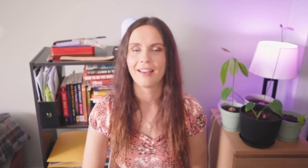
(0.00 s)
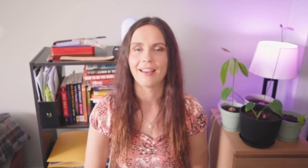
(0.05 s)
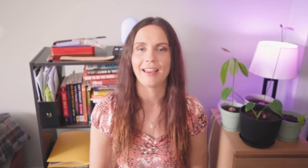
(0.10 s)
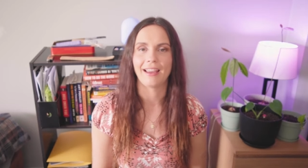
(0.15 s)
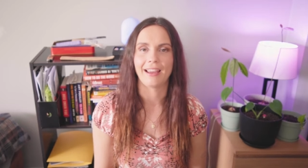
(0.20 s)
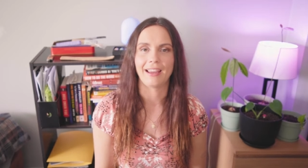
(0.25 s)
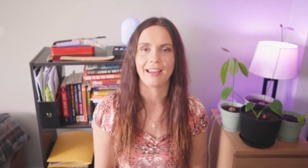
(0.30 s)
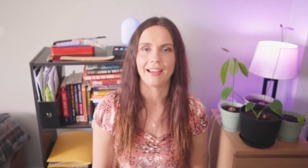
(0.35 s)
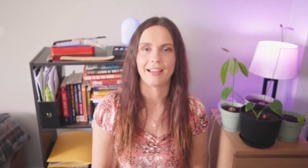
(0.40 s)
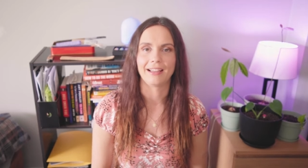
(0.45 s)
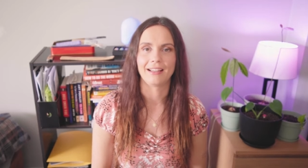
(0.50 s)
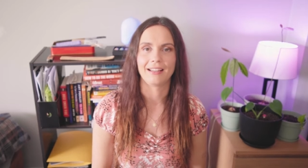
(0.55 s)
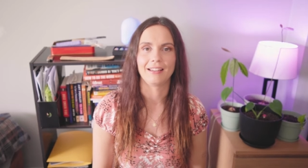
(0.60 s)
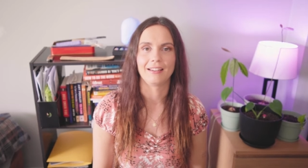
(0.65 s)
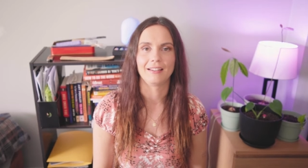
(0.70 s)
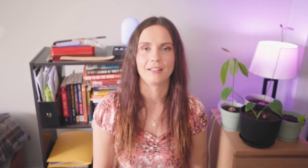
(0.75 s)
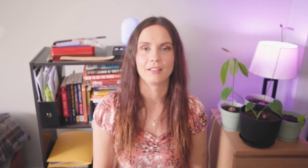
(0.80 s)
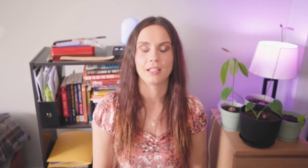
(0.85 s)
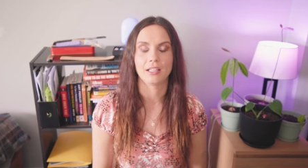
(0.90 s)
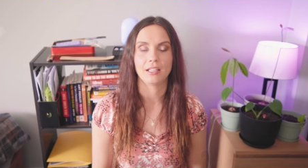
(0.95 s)

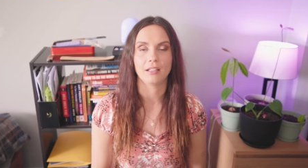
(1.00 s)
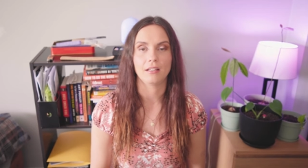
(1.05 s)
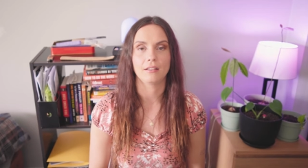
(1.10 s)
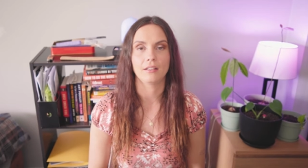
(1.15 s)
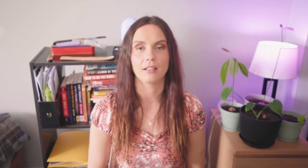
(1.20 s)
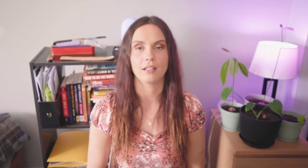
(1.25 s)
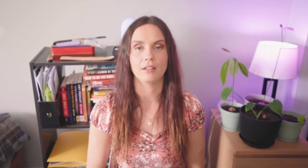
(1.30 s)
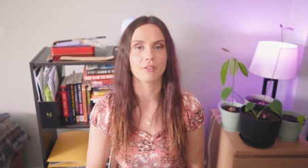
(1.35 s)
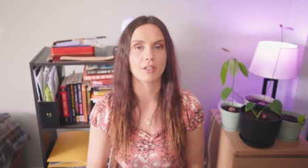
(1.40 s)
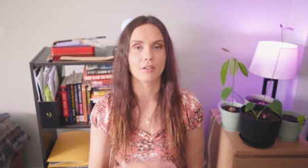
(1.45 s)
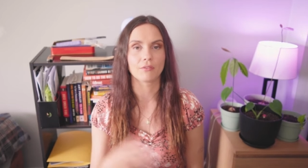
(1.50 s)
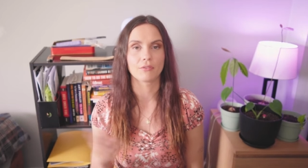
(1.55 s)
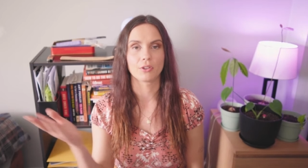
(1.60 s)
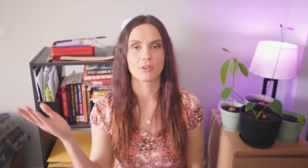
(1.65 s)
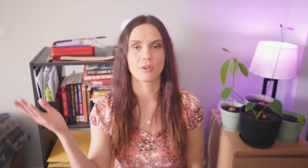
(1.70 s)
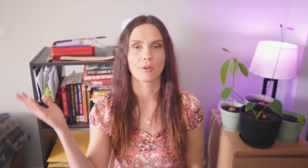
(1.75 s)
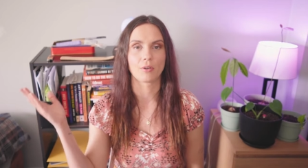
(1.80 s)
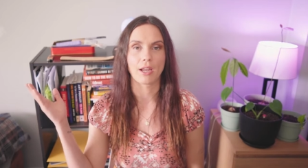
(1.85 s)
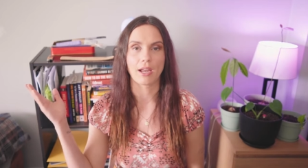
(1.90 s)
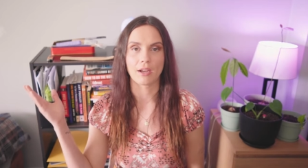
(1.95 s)
And even if you
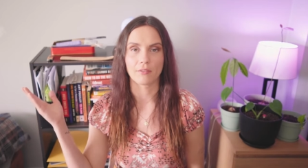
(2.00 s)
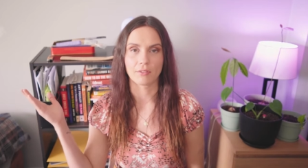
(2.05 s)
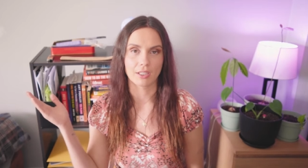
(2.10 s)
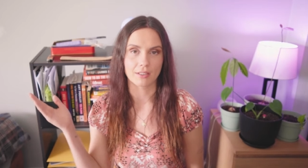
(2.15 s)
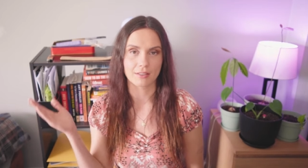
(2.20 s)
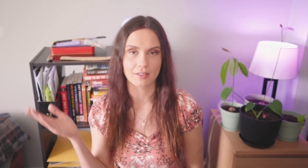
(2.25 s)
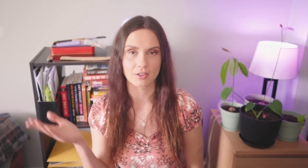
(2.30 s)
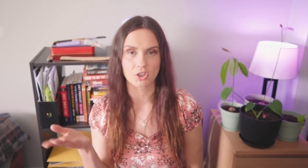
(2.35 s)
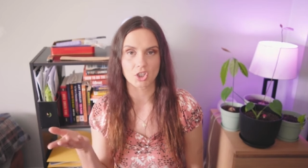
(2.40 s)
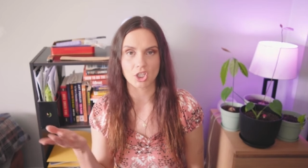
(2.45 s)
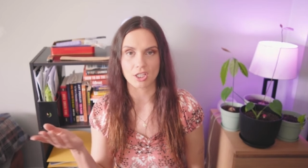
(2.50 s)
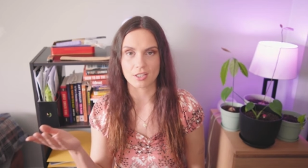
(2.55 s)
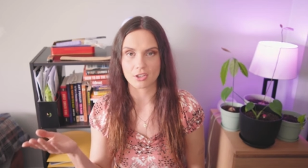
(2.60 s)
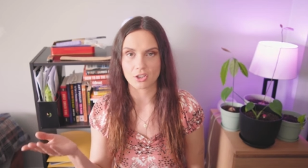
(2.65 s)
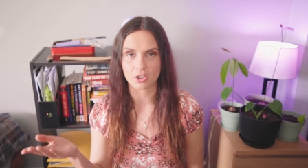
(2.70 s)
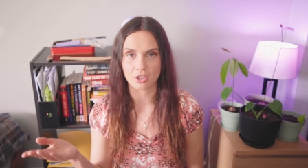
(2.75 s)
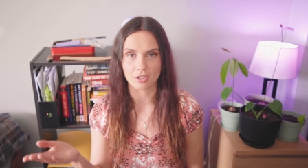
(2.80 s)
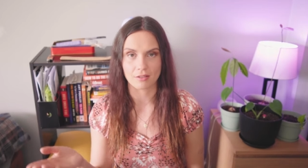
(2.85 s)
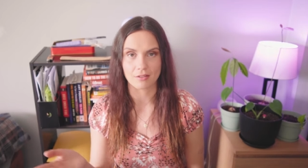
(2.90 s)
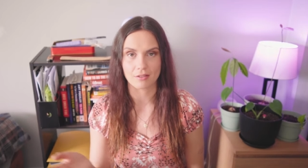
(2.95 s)
don't have any
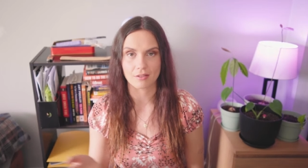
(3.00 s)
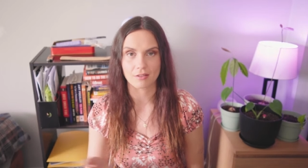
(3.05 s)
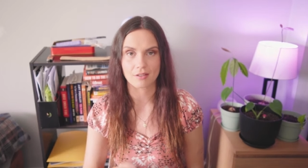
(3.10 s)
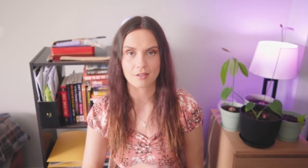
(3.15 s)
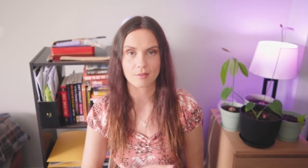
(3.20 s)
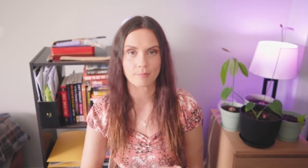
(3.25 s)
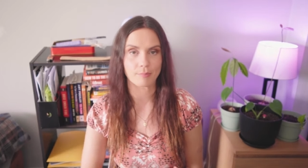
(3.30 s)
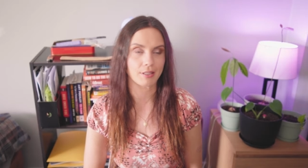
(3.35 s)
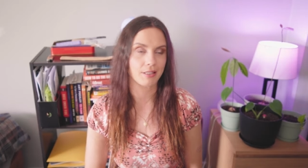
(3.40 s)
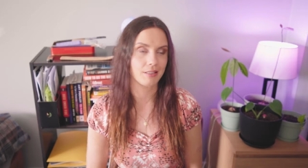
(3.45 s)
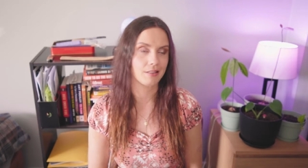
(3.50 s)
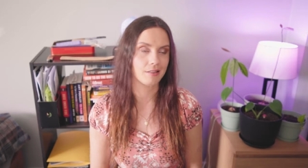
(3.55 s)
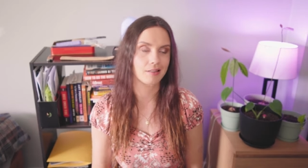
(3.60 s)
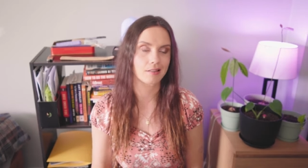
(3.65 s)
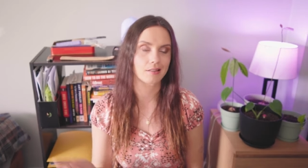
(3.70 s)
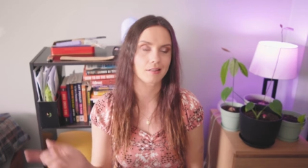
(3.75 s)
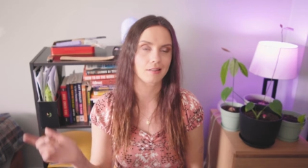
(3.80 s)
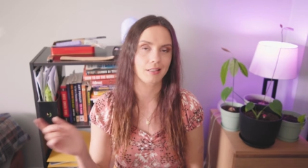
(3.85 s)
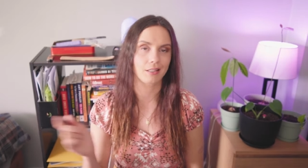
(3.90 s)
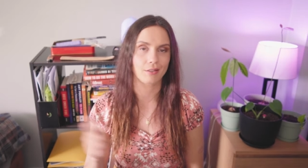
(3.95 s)
suggestions,
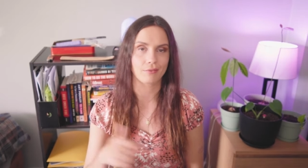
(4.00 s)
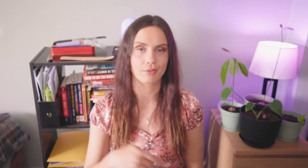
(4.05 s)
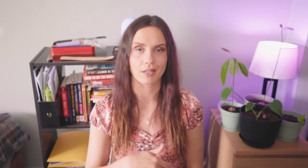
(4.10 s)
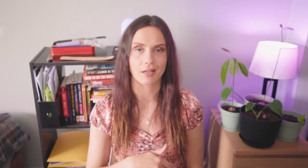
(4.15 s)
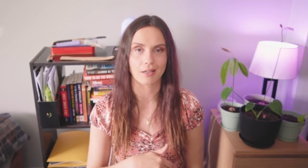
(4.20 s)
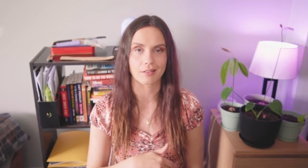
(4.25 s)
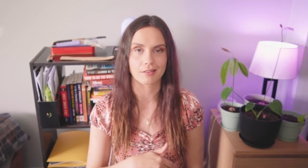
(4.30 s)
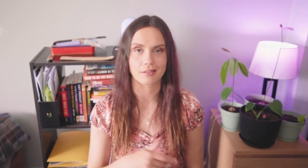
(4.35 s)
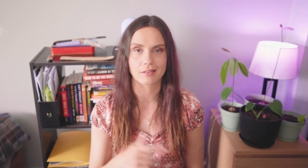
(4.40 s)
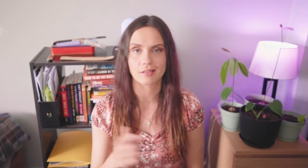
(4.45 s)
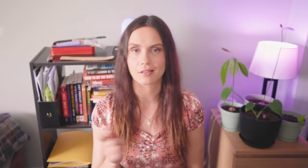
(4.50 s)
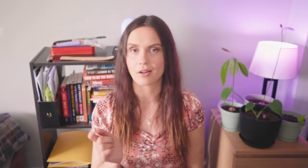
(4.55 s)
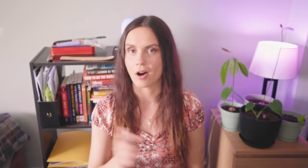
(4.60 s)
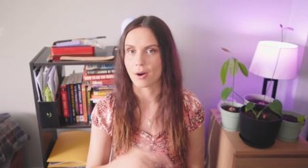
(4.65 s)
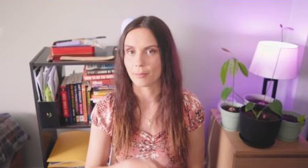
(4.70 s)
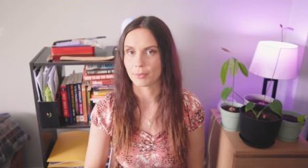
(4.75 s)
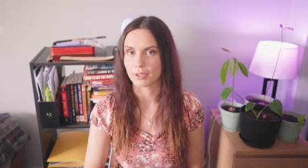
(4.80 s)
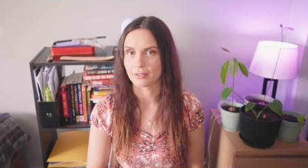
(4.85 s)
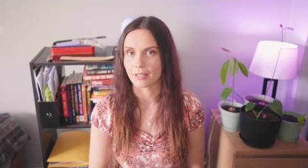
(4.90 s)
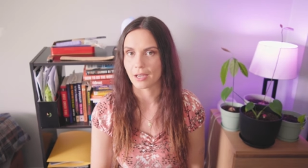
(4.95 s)
please leave a nice
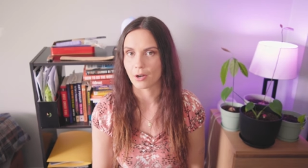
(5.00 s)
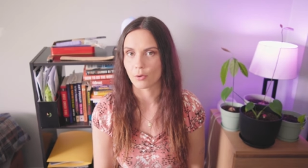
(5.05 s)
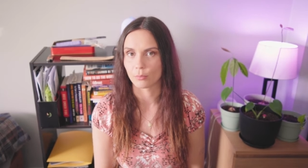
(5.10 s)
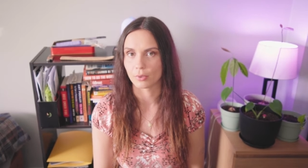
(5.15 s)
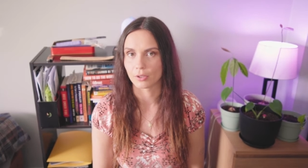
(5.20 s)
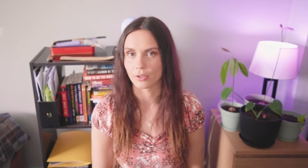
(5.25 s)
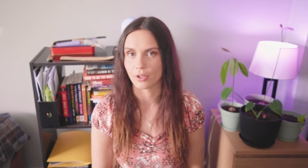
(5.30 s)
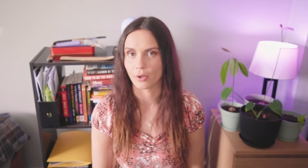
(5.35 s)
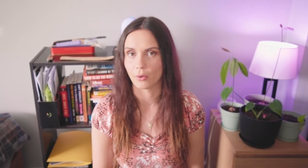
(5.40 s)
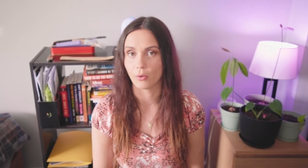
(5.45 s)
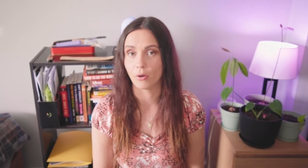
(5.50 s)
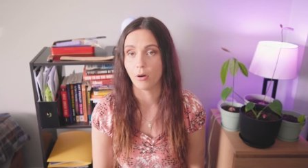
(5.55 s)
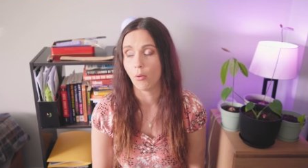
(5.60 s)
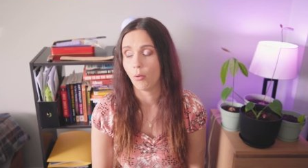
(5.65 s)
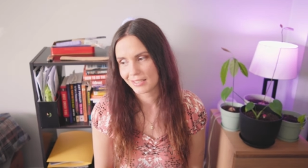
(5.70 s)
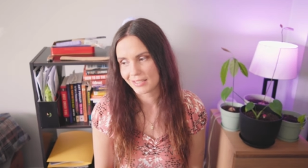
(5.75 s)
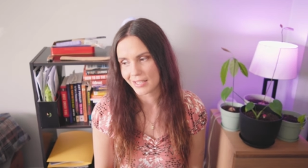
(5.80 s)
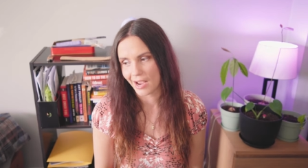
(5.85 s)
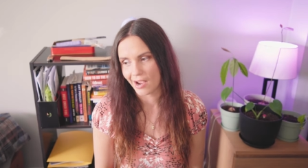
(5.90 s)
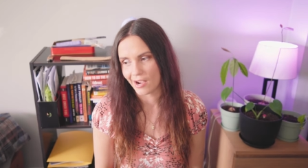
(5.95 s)
comment down below.
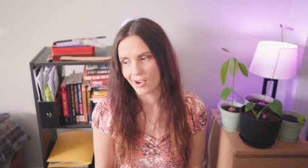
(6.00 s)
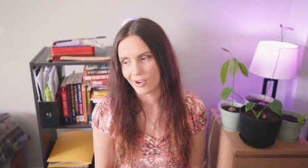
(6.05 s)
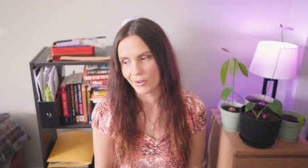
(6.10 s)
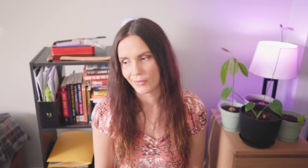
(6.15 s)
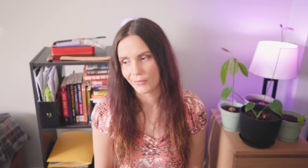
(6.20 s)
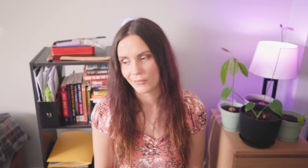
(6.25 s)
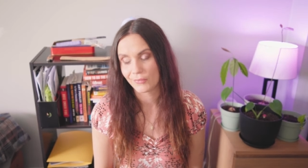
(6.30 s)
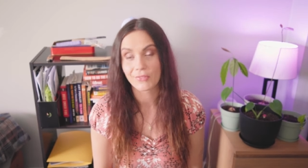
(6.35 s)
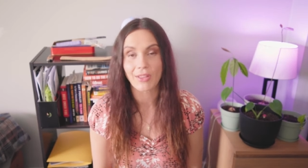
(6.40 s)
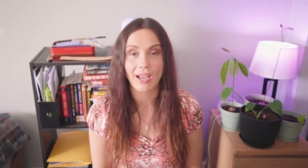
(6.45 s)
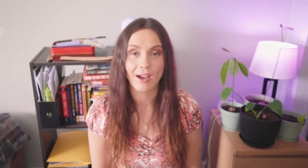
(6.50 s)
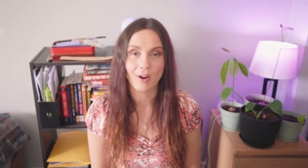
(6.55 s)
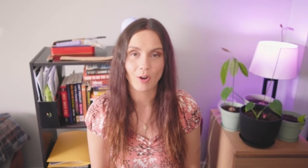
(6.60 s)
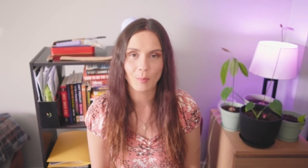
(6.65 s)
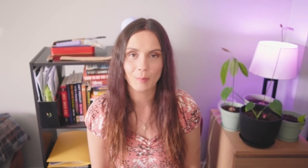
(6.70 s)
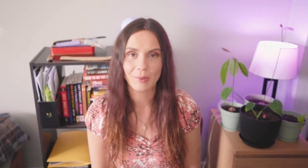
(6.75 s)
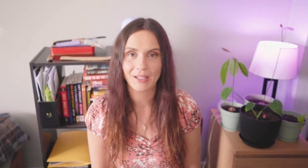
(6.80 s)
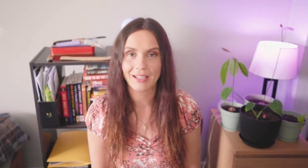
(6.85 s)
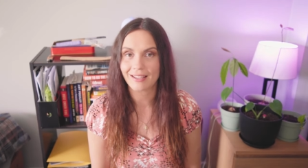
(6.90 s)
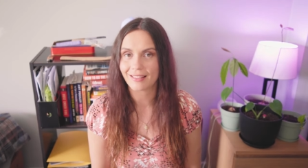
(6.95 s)
So
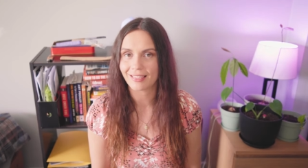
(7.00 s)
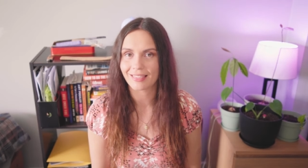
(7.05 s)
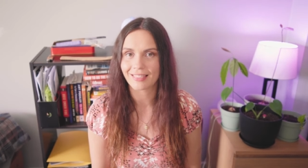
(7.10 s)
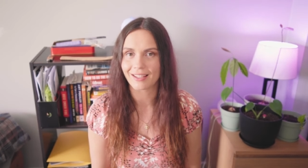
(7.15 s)
that'll be it.